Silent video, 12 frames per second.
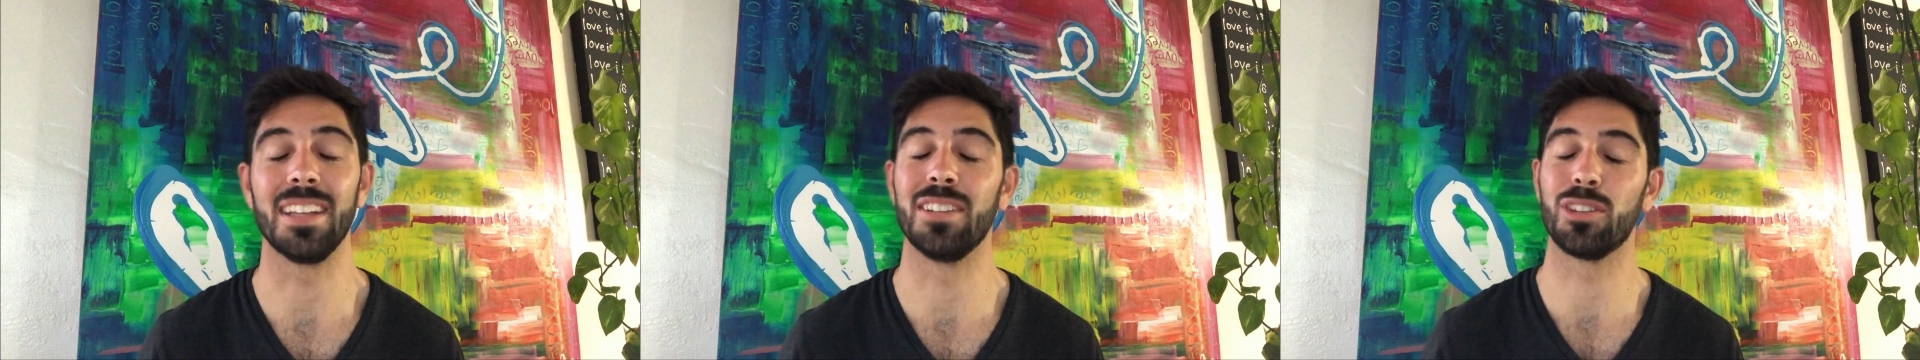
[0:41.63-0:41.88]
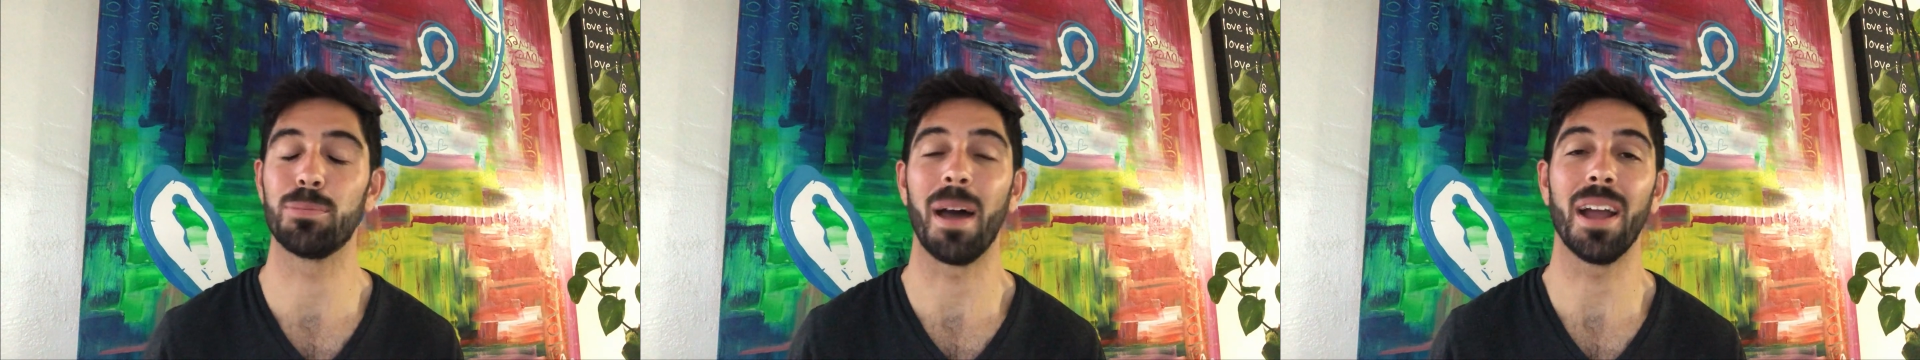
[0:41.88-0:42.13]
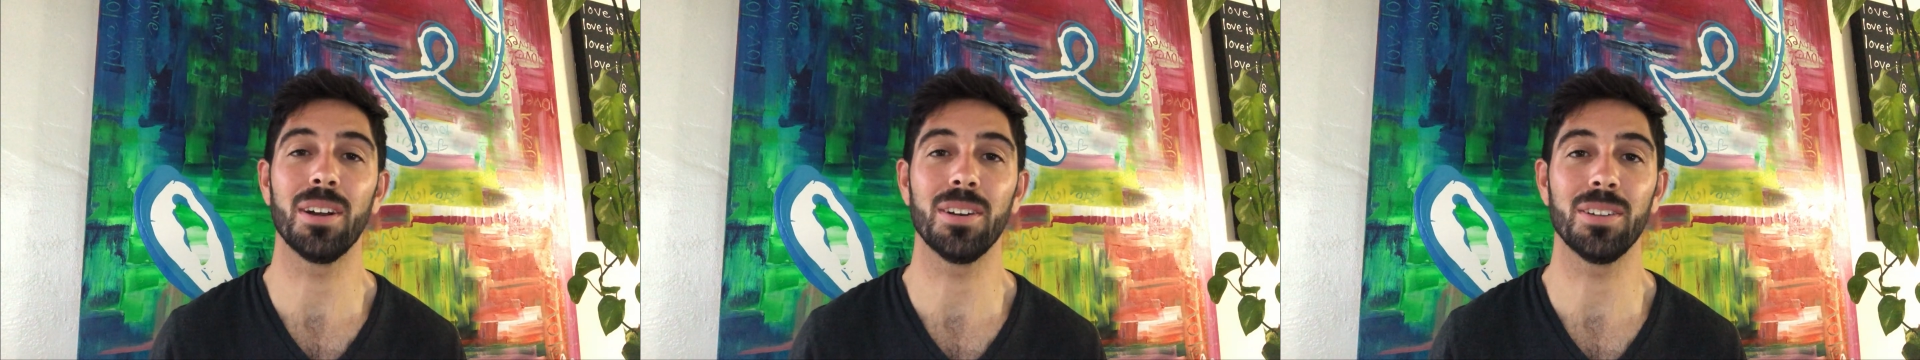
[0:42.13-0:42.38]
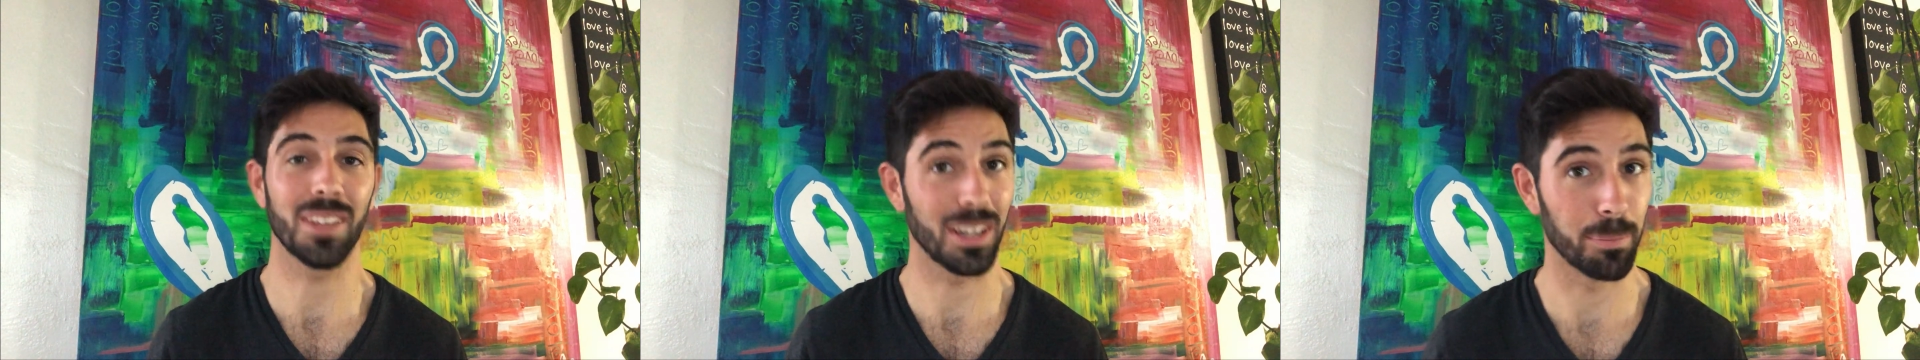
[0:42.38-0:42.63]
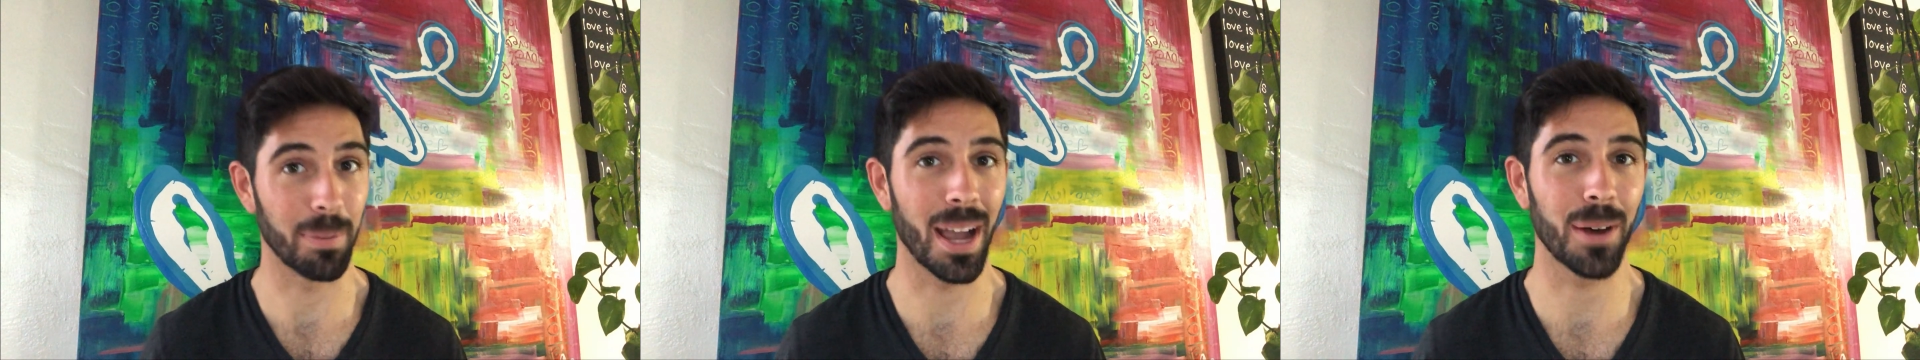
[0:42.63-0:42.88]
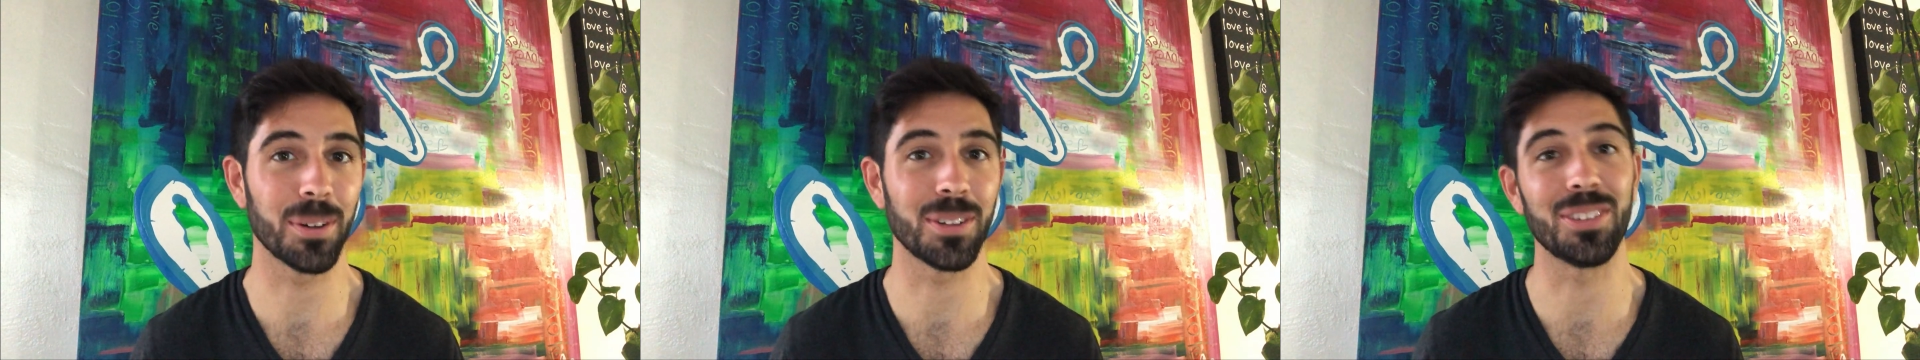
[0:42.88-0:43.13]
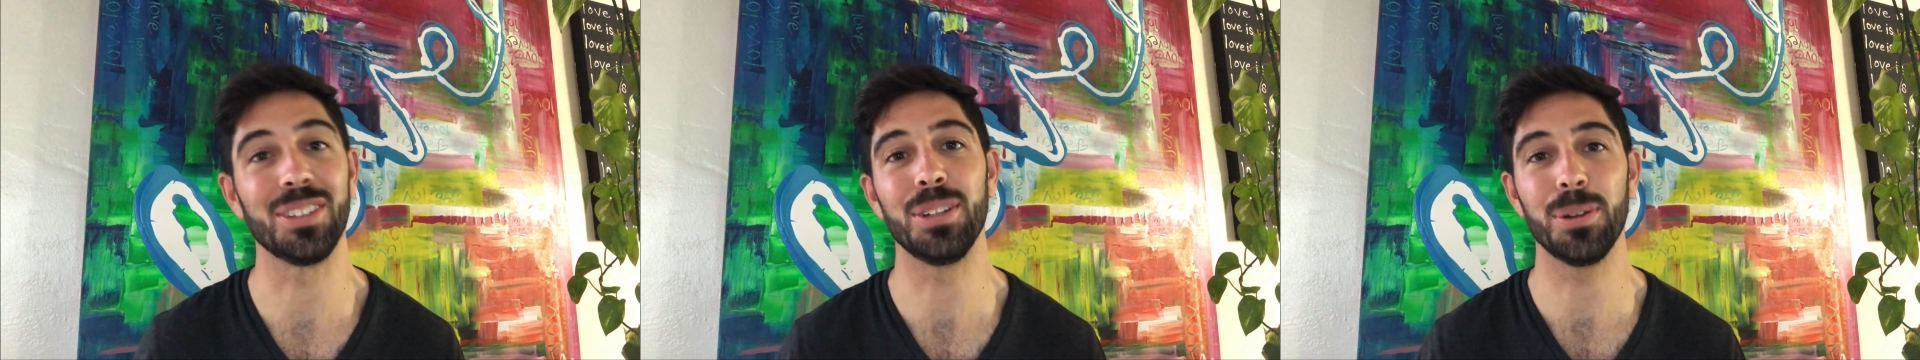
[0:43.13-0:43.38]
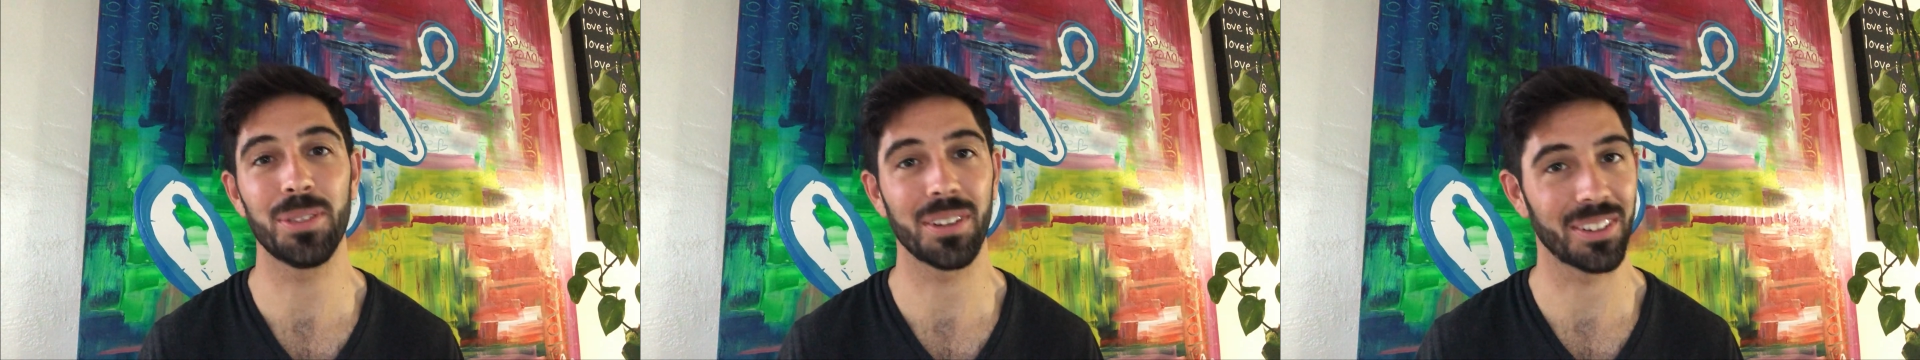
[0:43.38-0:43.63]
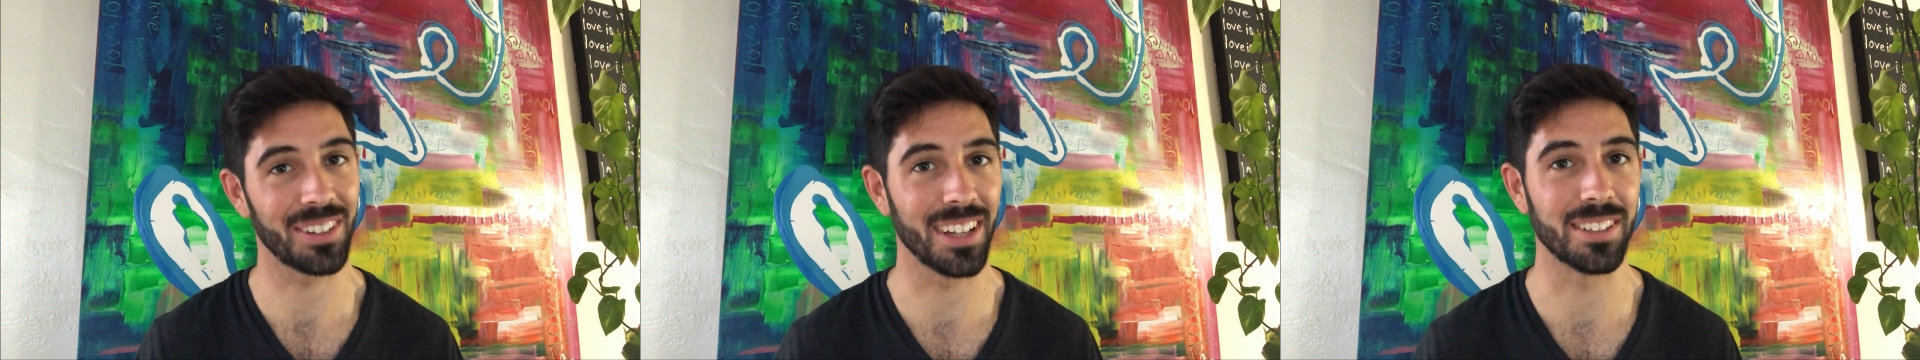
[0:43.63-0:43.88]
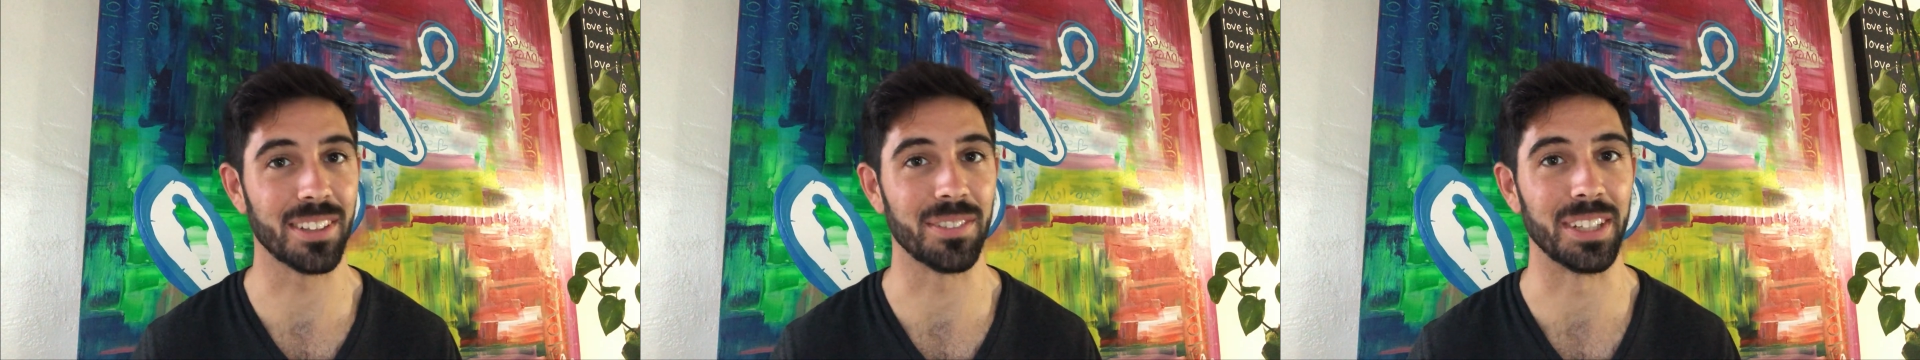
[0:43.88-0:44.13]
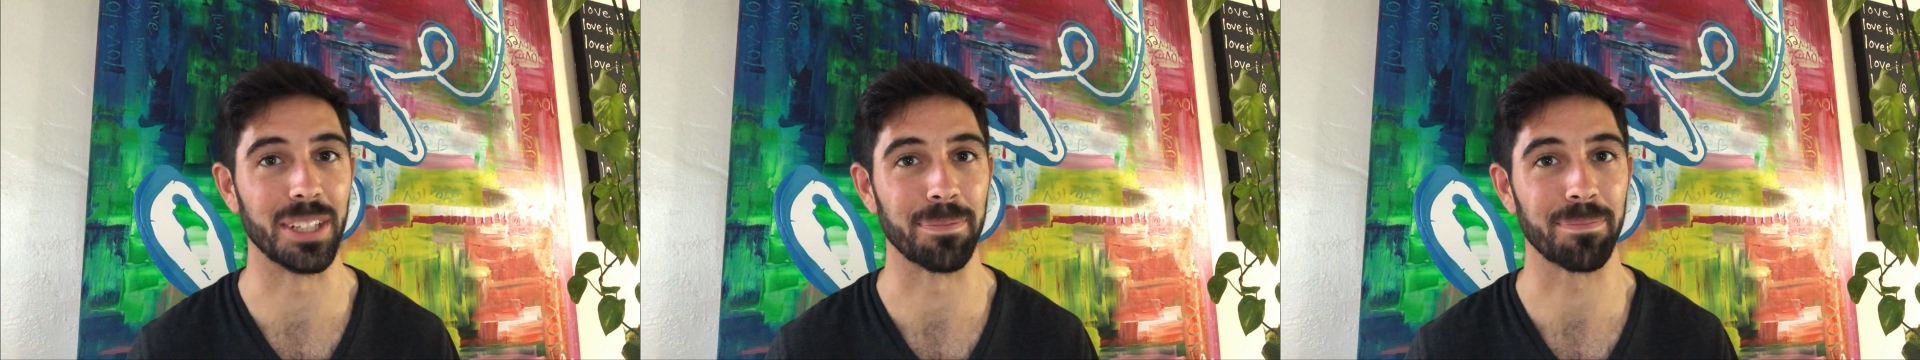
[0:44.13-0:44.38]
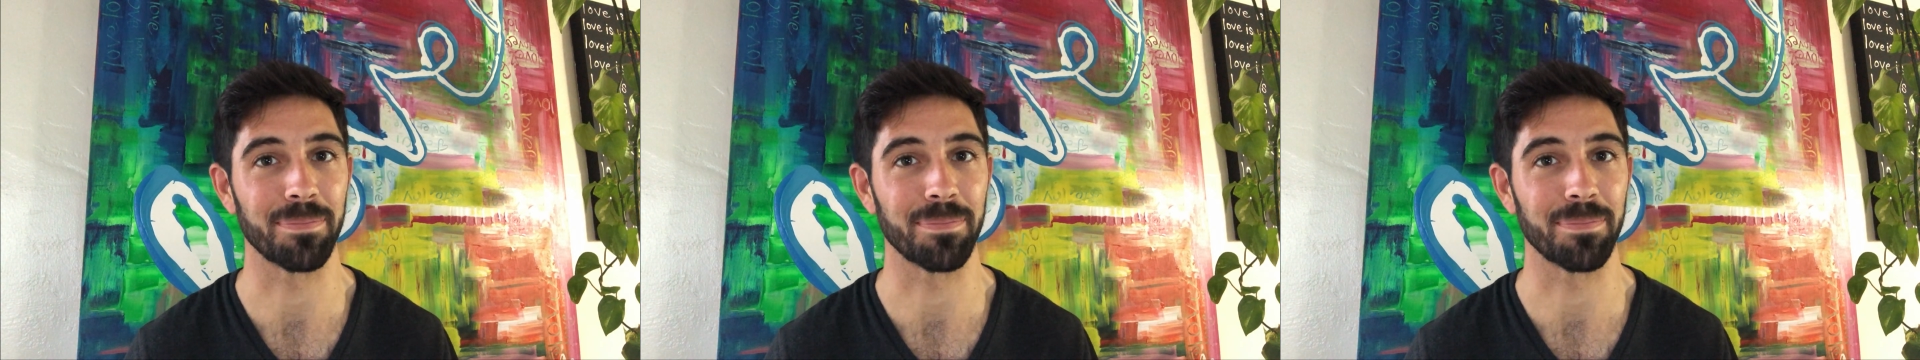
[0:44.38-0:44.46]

inspires and empowers youth creativity.